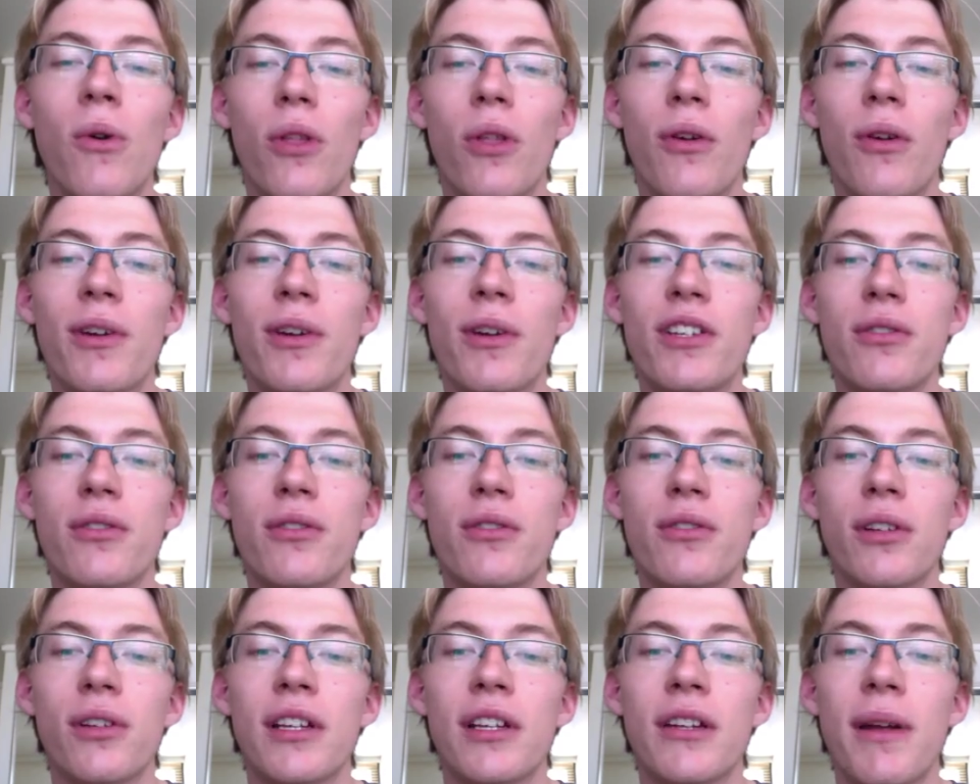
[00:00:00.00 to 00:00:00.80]
the
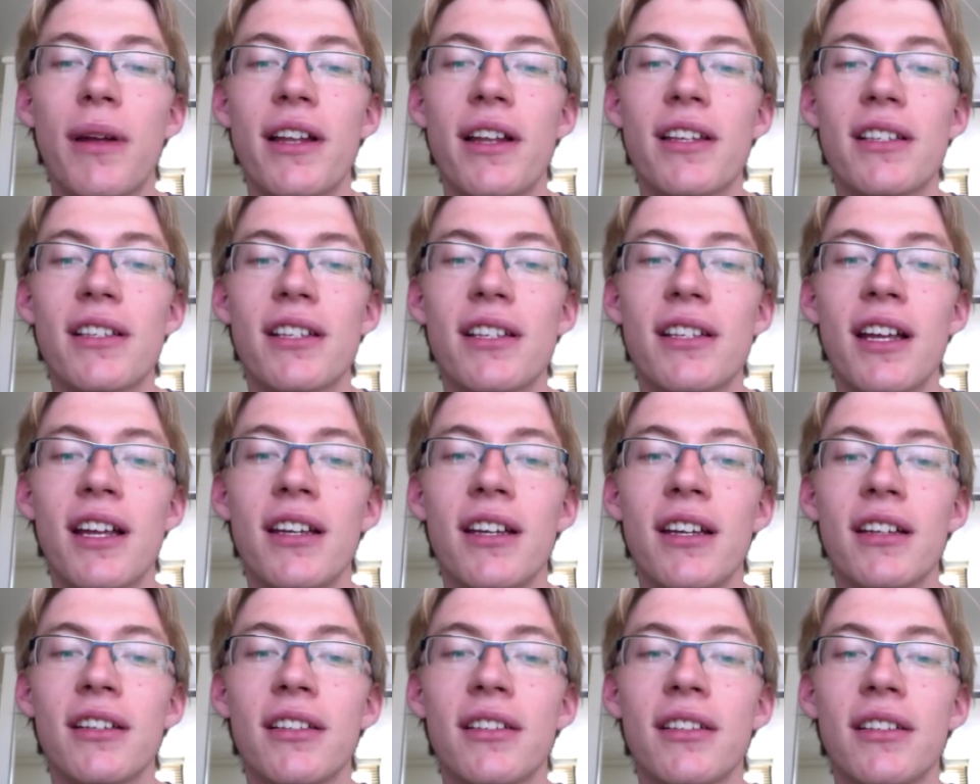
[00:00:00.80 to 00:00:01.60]
original Independence
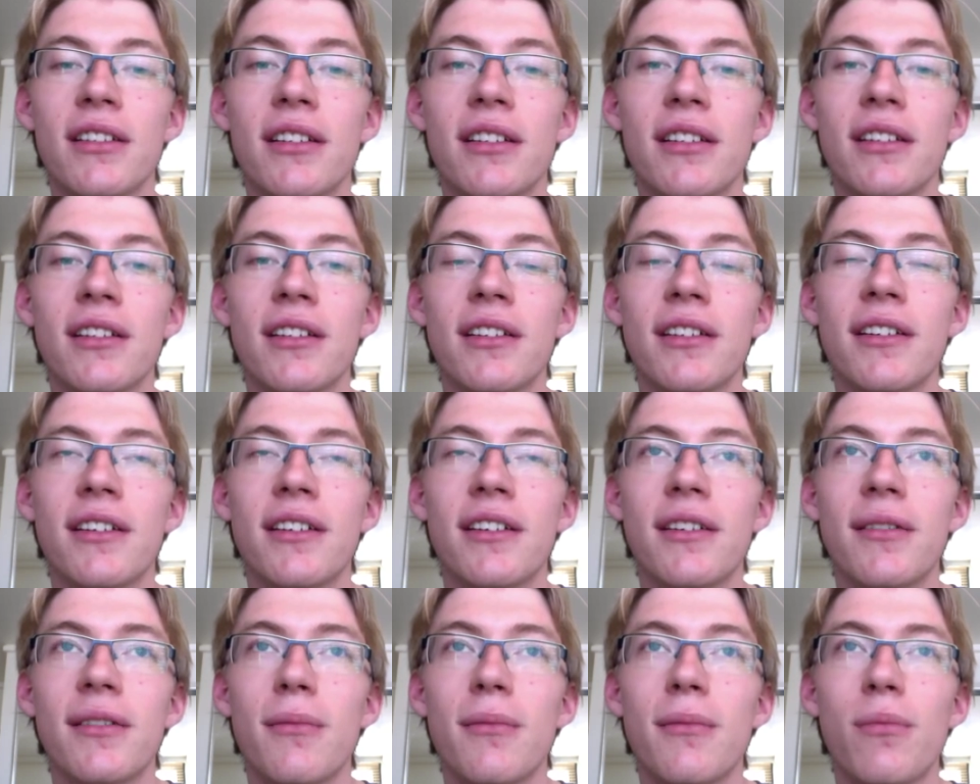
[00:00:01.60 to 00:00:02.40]
Day.
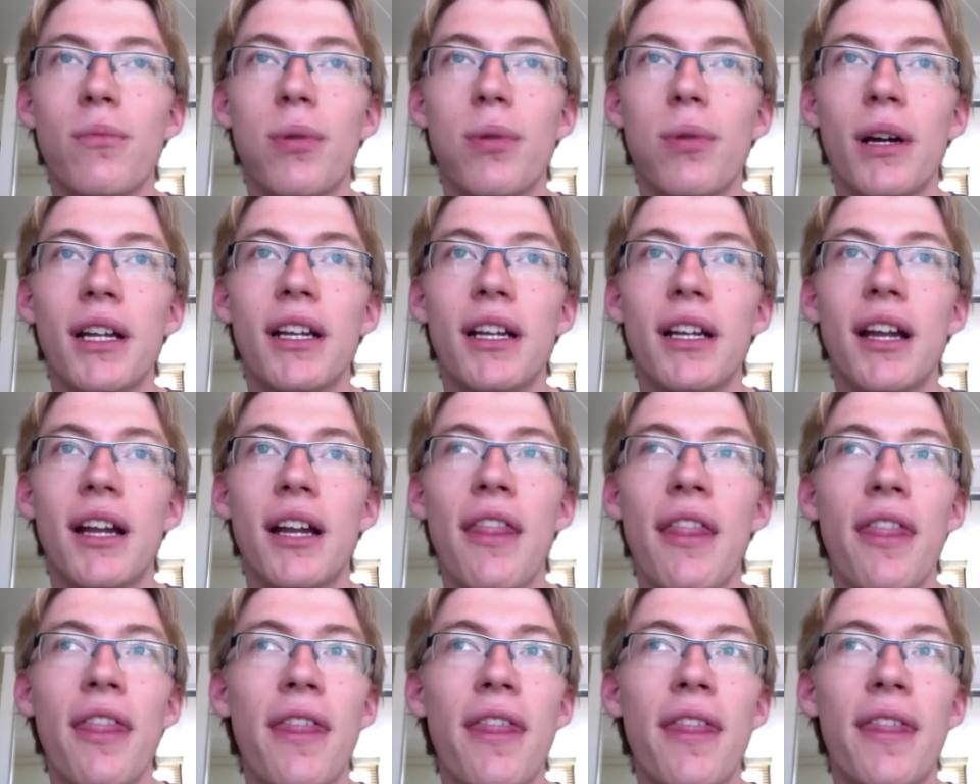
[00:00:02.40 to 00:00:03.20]
But
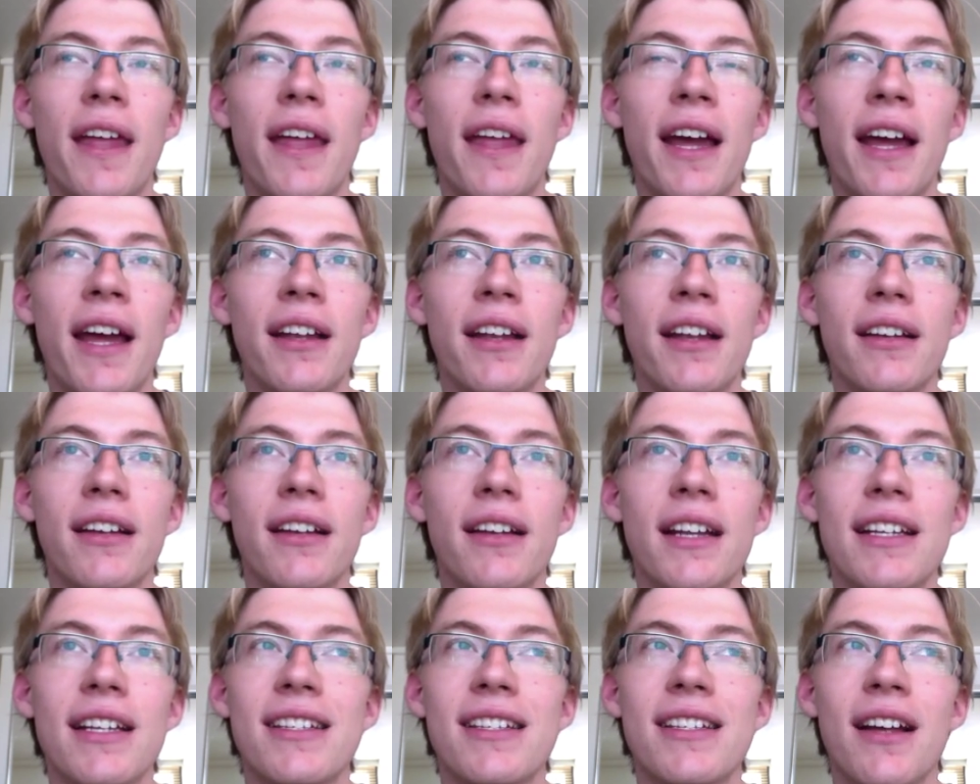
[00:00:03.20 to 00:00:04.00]
other than that,
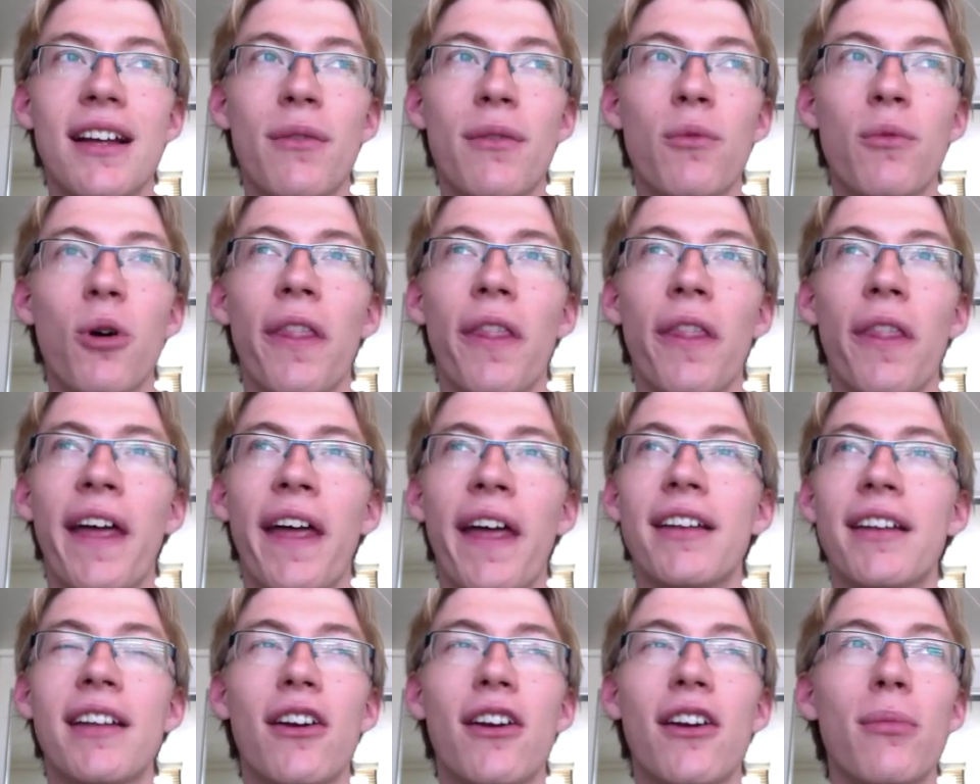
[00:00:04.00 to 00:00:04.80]
he's done
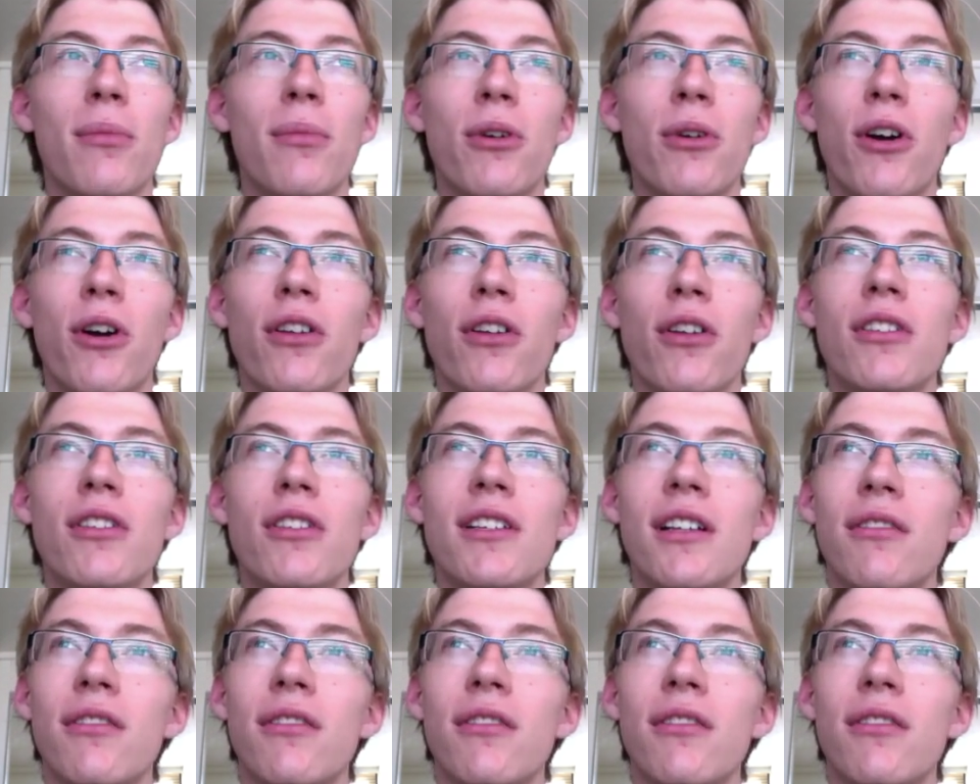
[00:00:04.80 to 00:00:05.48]
that terrible Godzilla